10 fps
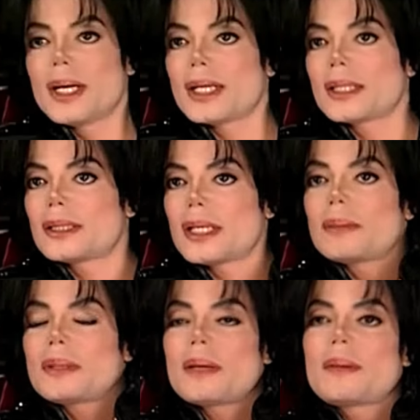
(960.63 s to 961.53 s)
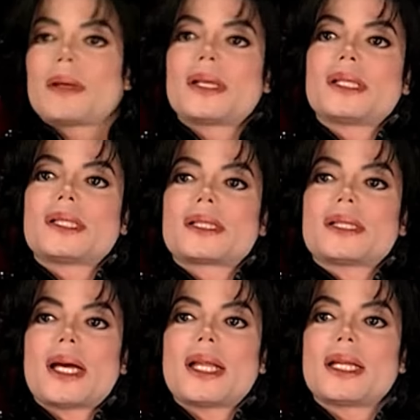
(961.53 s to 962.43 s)
At the same time, it's uh,
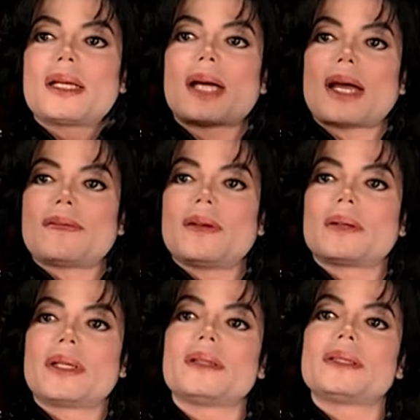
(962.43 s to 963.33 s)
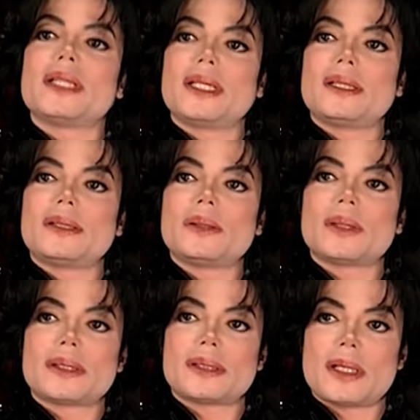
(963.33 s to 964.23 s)
exciting. I felt guilty too
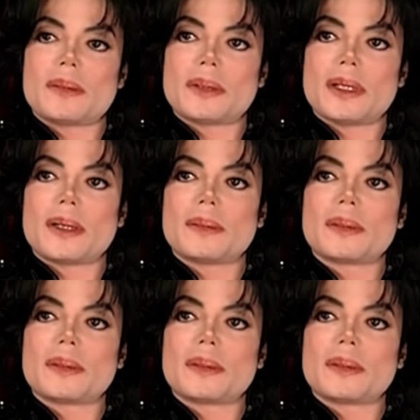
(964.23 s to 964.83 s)
at the same time.